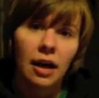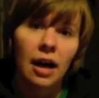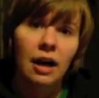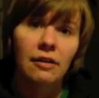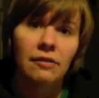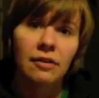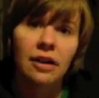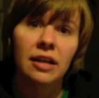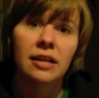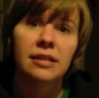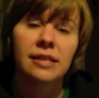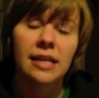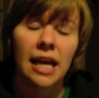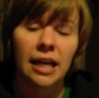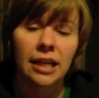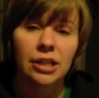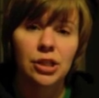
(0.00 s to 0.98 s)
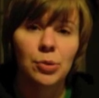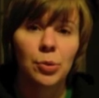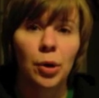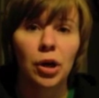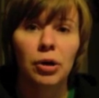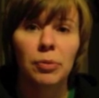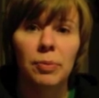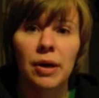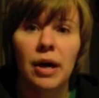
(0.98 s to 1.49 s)
of his
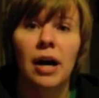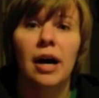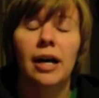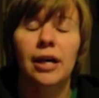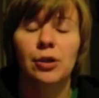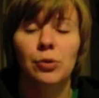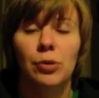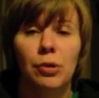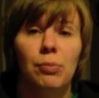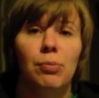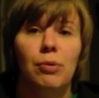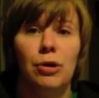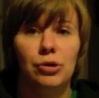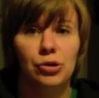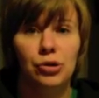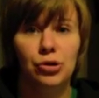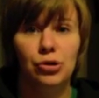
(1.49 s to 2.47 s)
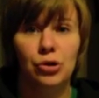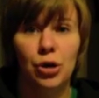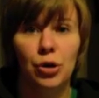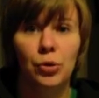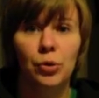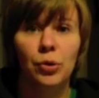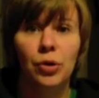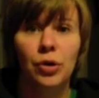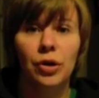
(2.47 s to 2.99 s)
handiwork behind with
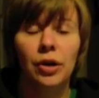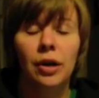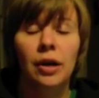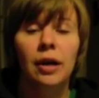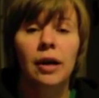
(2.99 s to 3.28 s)
brushstroke.